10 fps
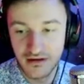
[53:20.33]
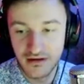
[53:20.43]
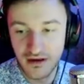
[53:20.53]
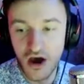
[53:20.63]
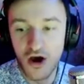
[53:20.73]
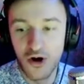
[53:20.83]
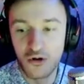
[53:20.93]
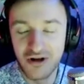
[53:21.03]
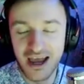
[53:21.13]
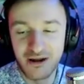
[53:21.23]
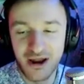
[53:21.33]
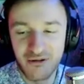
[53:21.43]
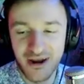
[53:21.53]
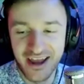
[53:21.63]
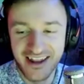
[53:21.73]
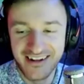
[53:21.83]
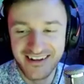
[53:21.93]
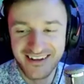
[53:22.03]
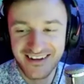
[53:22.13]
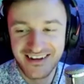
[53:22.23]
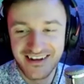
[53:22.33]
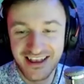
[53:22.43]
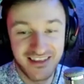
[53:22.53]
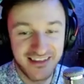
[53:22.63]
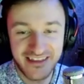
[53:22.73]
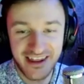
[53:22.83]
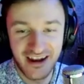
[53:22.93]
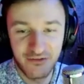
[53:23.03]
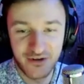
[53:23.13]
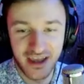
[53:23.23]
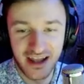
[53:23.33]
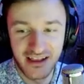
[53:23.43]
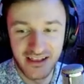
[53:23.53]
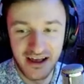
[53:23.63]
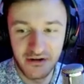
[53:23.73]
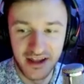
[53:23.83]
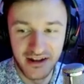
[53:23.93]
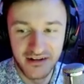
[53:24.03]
Oh, right. It's not setting it off again. I allowed it.